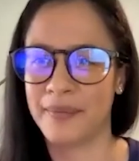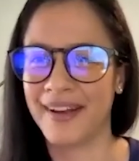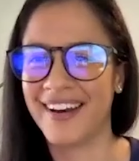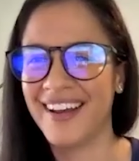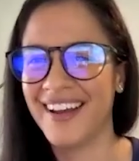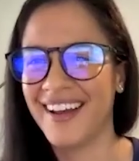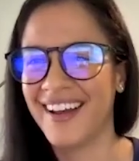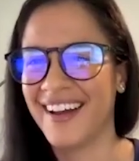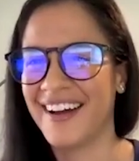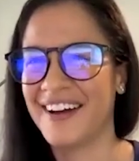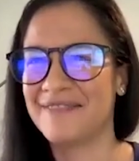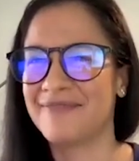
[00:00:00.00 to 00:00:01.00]
But
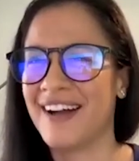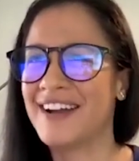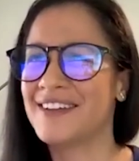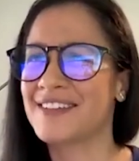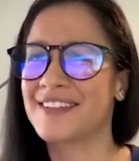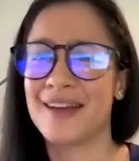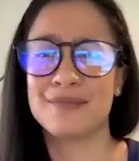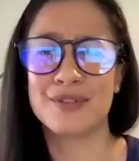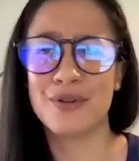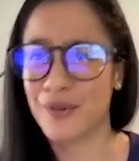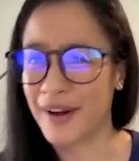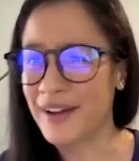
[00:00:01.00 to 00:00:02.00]
I'm
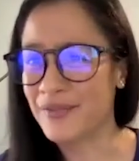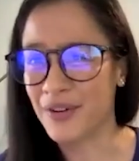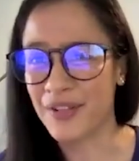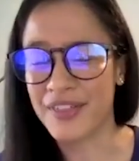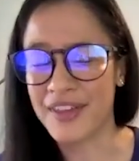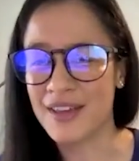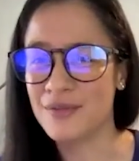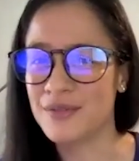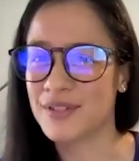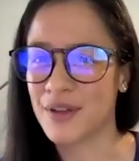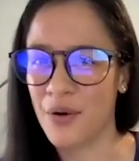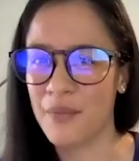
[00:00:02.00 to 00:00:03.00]
so grateful. Thank you
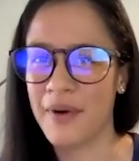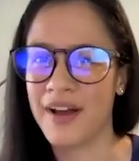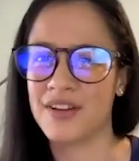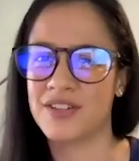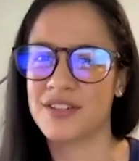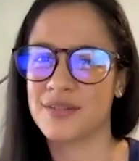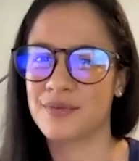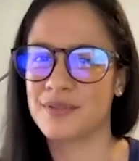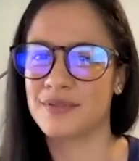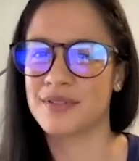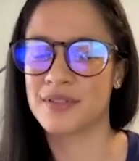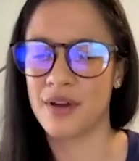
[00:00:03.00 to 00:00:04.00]
so much. This
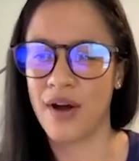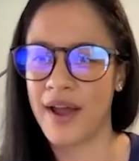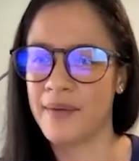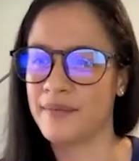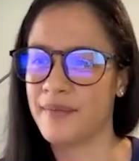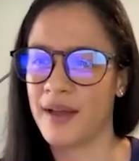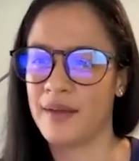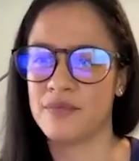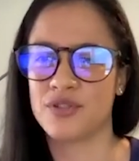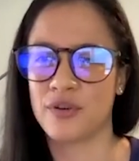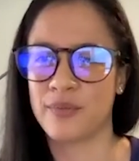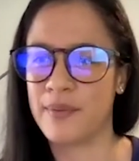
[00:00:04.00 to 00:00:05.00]
was I'm
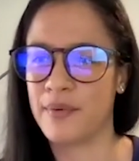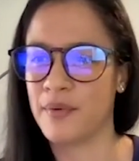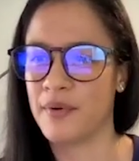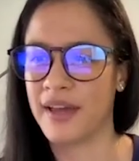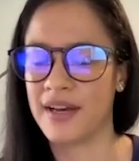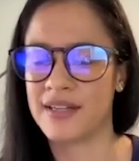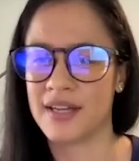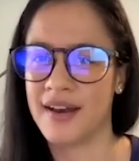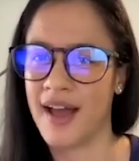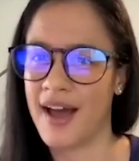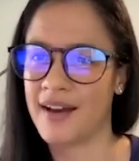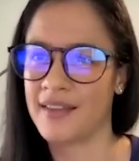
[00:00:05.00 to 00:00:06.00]
sure people will get a
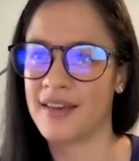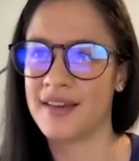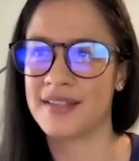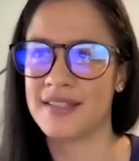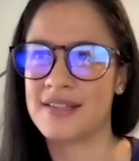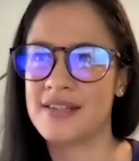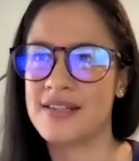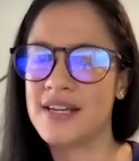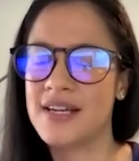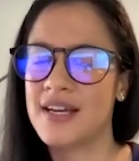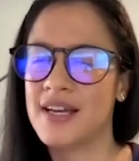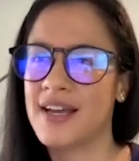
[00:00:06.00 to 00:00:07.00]
ton out of this. And
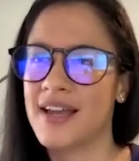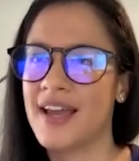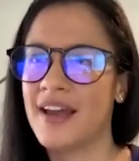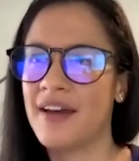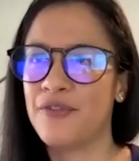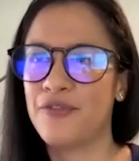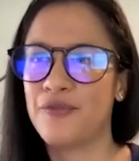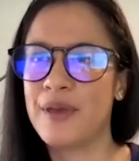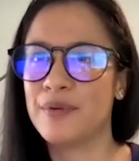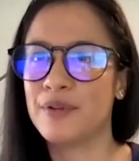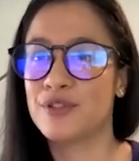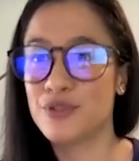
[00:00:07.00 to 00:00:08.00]
if
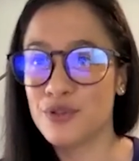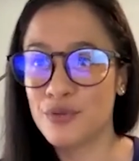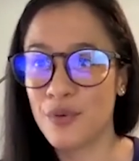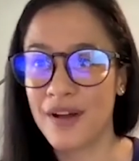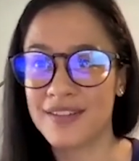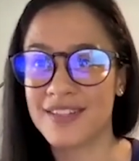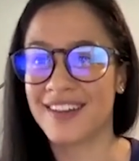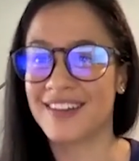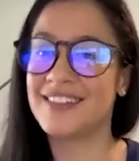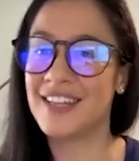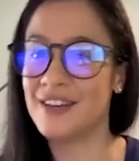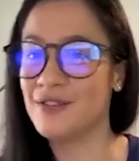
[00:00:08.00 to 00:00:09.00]
people do want to
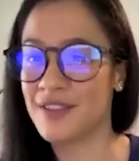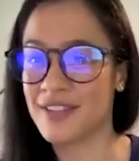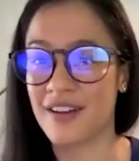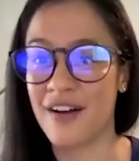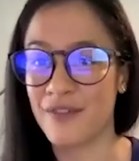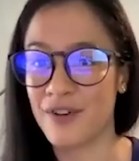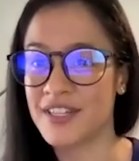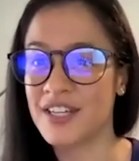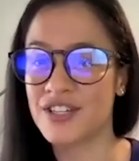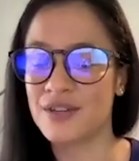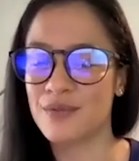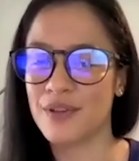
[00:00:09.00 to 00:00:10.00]
continue this
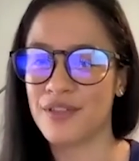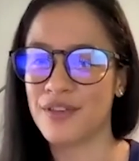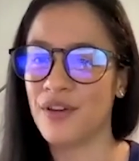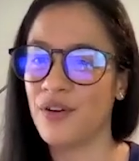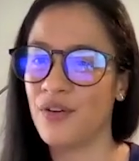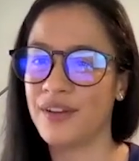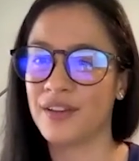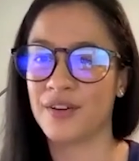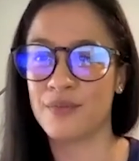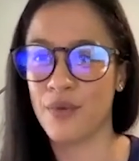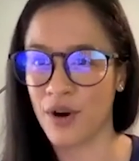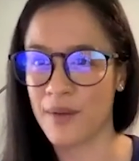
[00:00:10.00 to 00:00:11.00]
conversation with you and
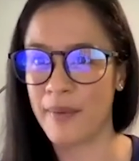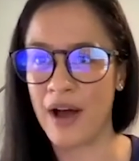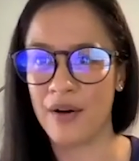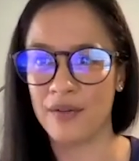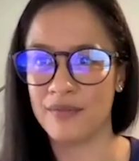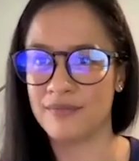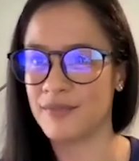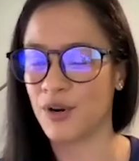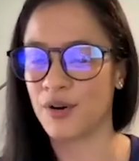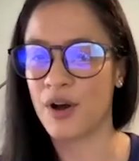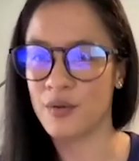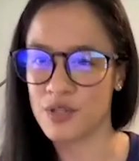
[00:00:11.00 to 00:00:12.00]
learn more about
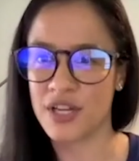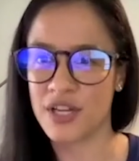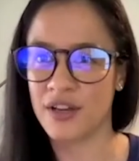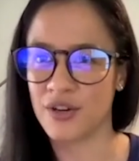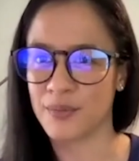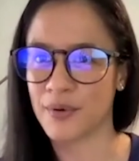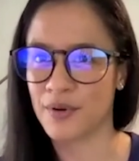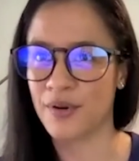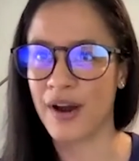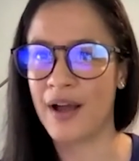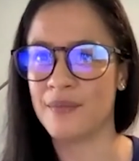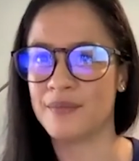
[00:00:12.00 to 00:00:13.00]
your coaching and your
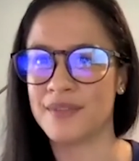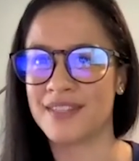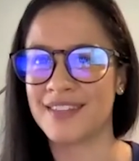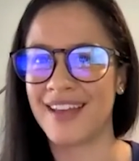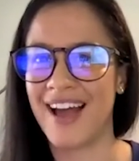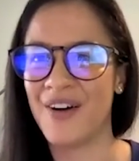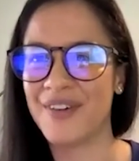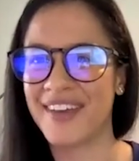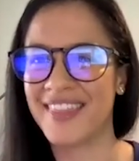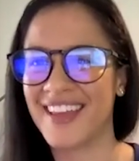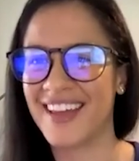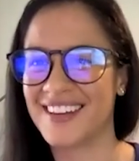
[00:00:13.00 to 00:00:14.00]
programs, how
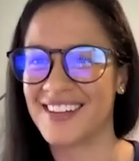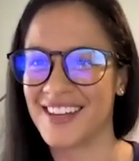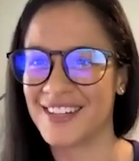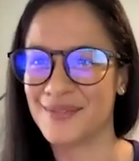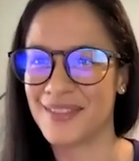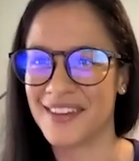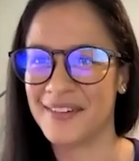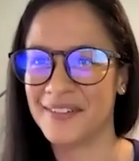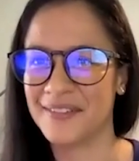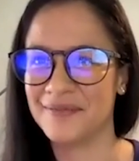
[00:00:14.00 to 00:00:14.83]
can they get in touch with you?